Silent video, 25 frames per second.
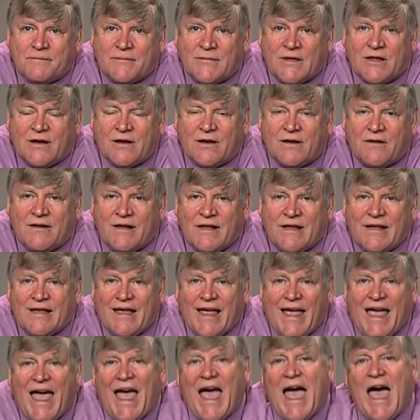You know,
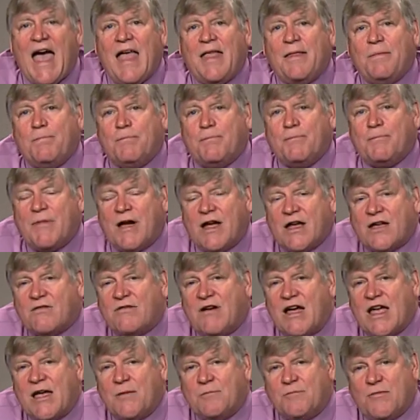had my
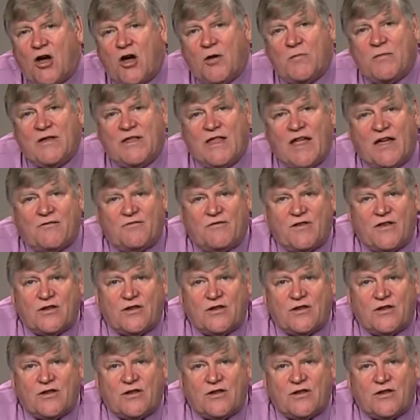client bought me that